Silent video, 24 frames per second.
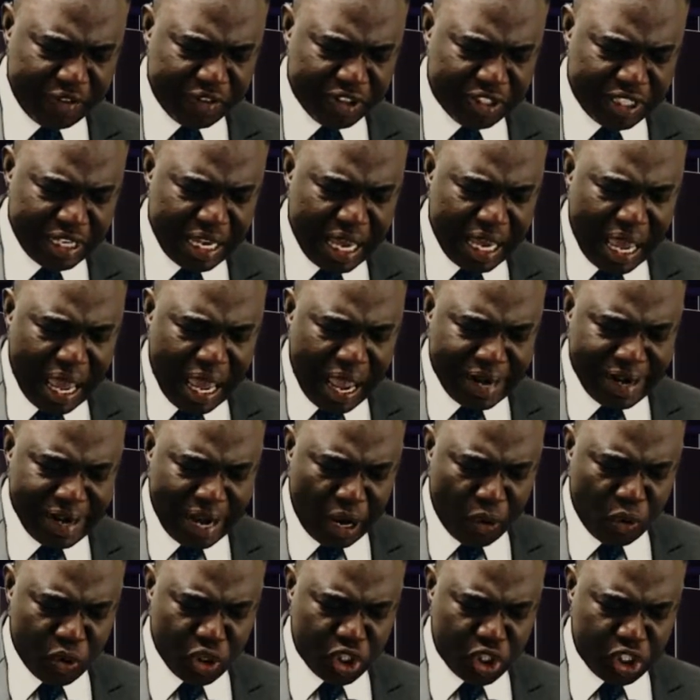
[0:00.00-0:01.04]
See, and I
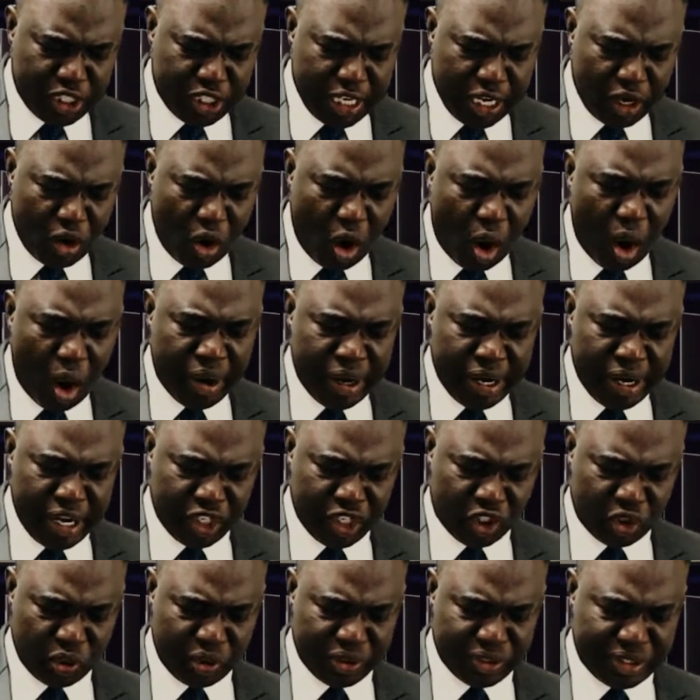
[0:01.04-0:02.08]
will shake all
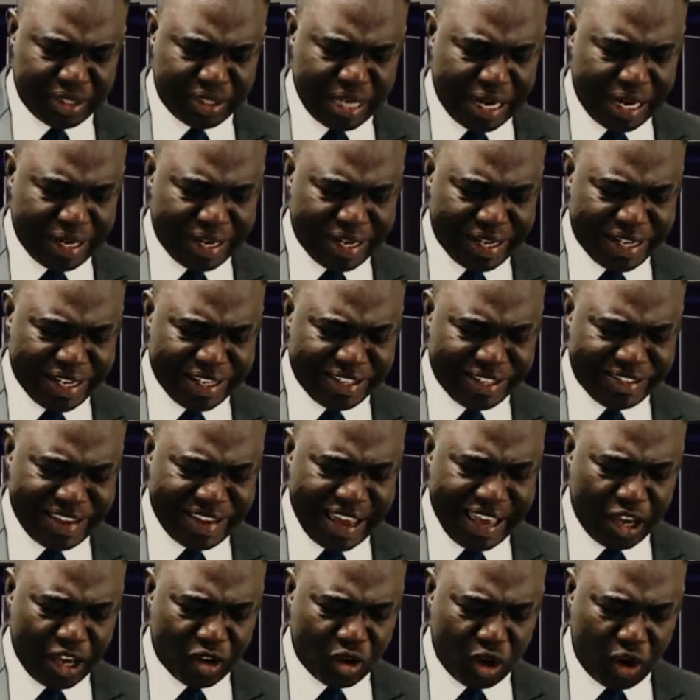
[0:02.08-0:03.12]
nations, and the
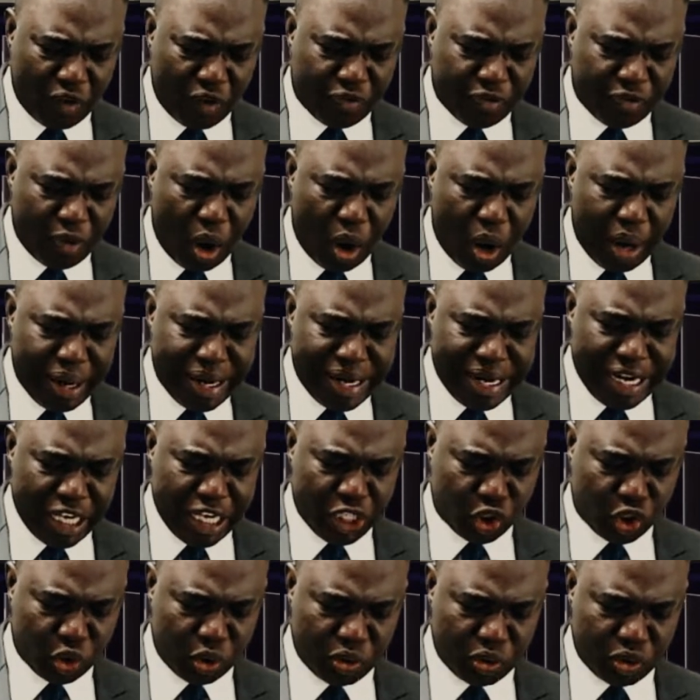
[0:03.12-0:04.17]
desire of all
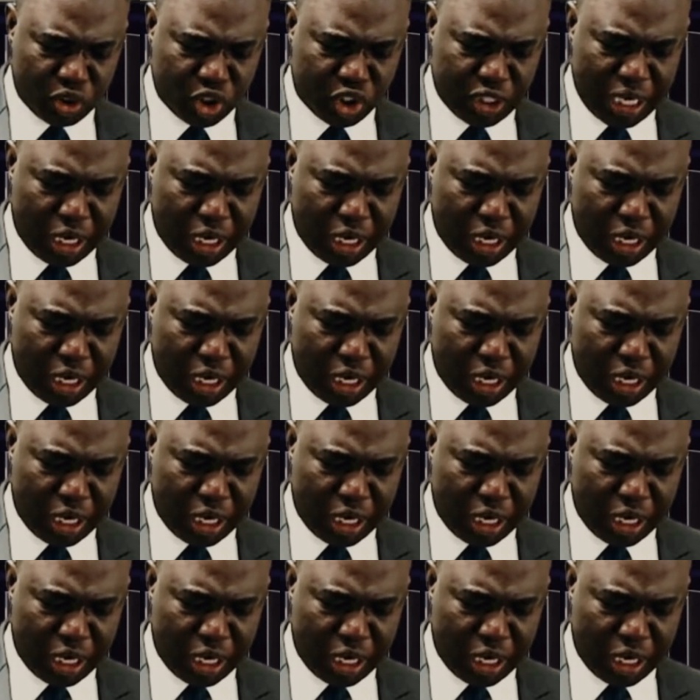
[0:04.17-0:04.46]
nations shall